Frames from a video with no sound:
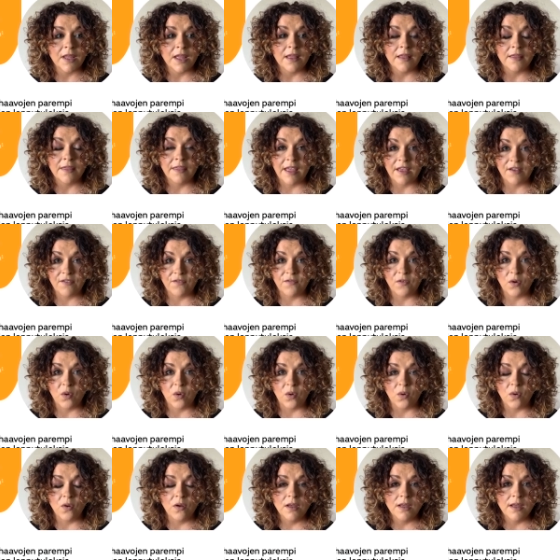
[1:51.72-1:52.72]

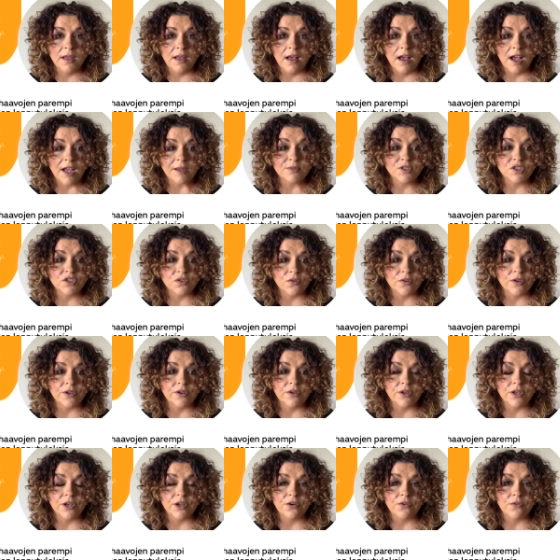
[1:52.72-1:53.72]
Therefore, I'm sure you
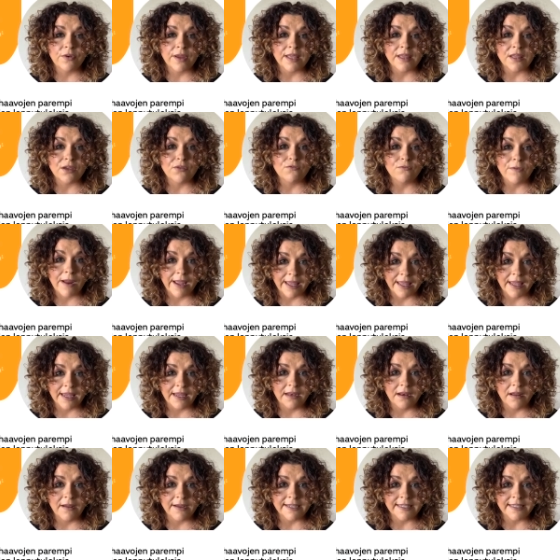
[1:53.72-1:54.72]
can agree that
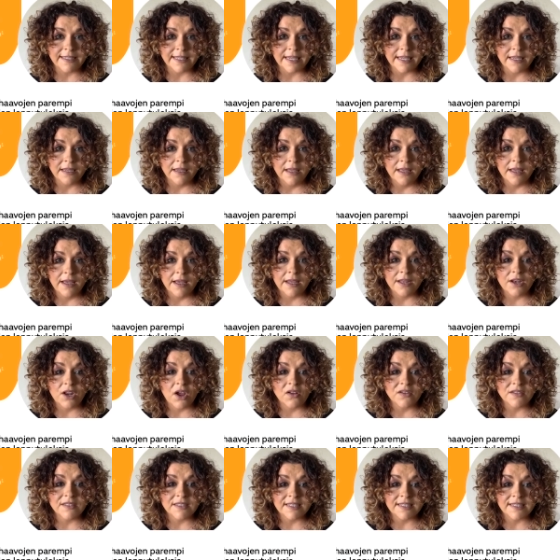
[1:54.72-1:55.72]
recognising and
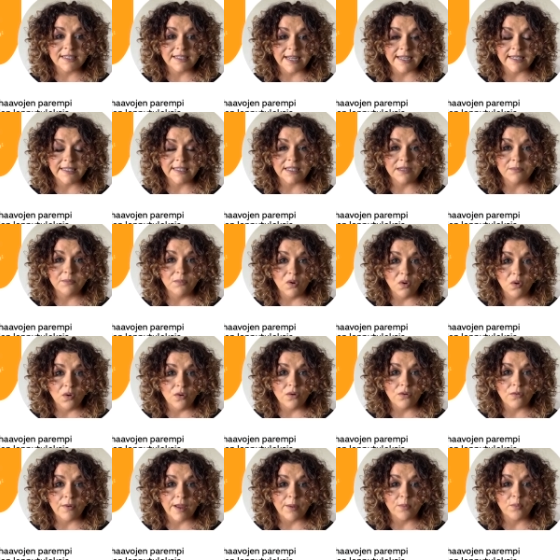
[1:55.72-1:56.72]
understanding
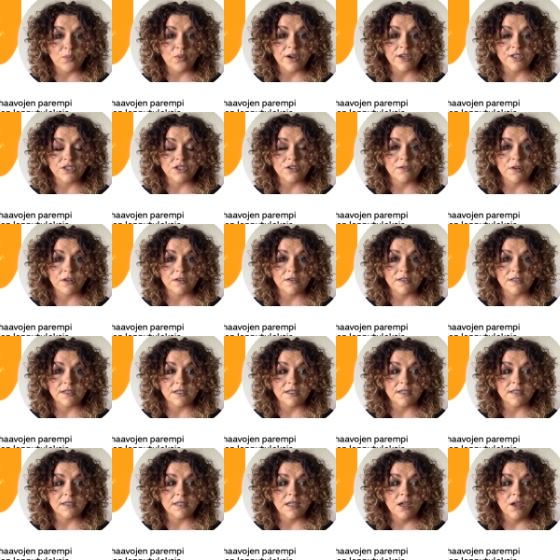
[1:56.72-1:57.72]
more around pressure
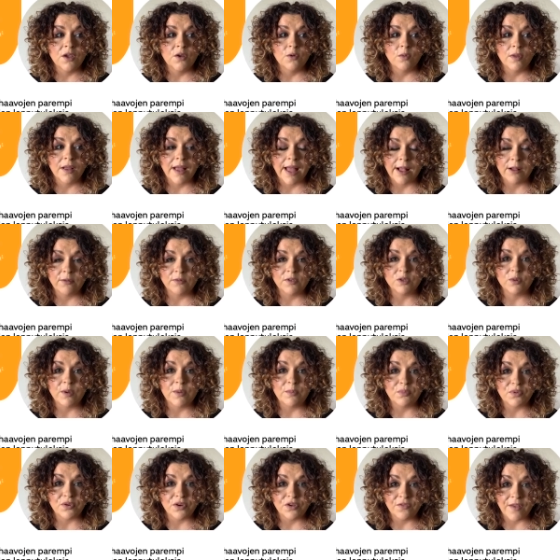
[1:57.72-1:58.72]
ulcers will help to
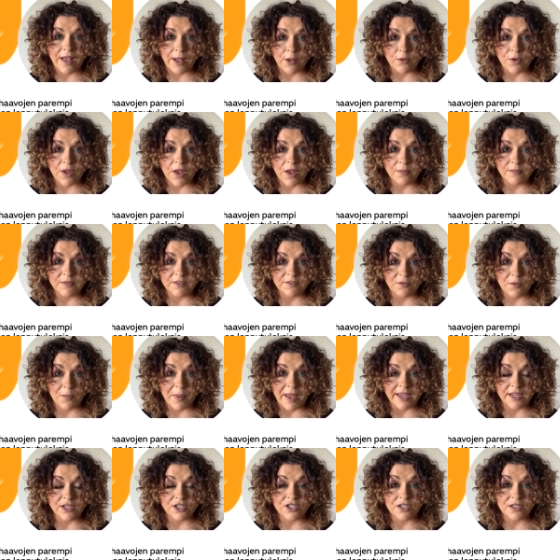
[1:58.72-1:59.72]
improve outcomes for
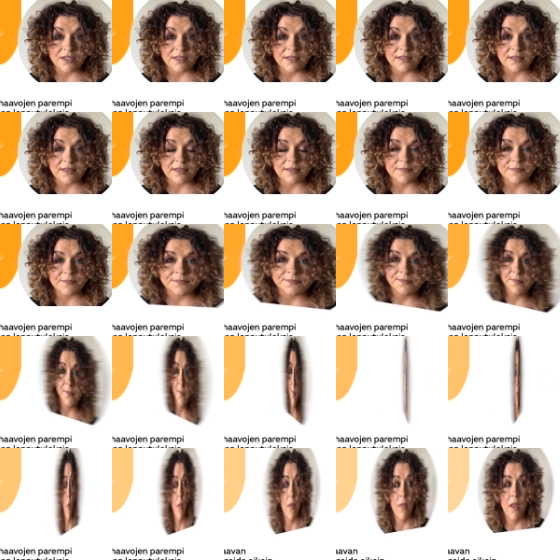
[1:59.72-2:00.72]
patients.
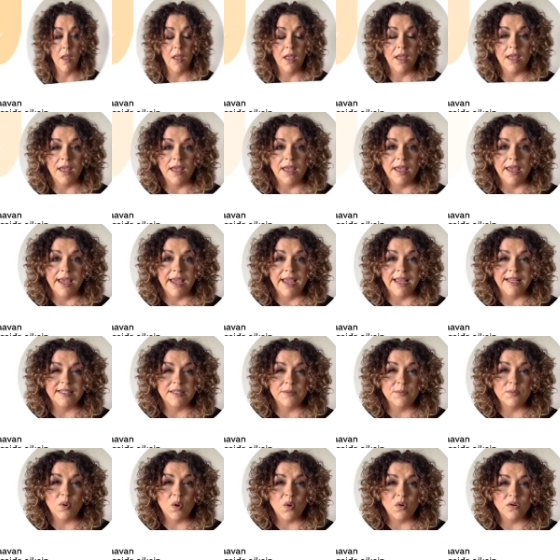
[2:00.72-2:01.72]
It's
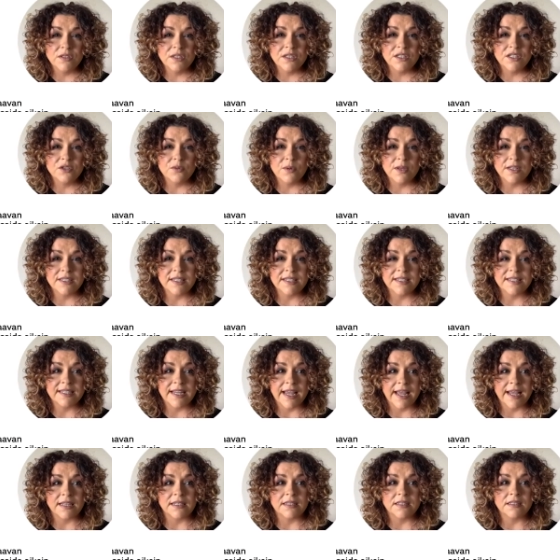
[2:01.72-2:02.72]
important to
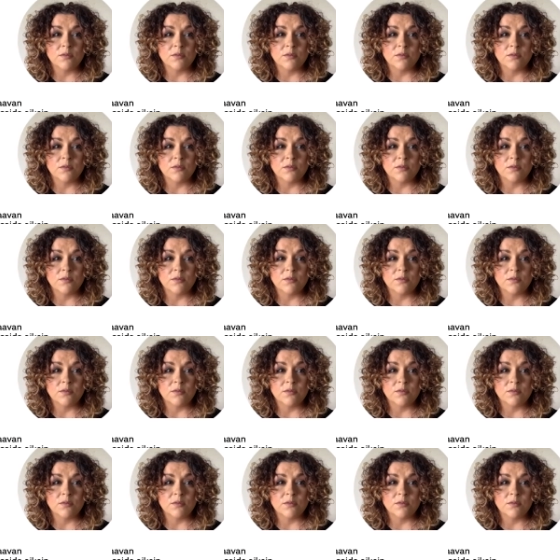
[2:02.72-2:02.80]
understand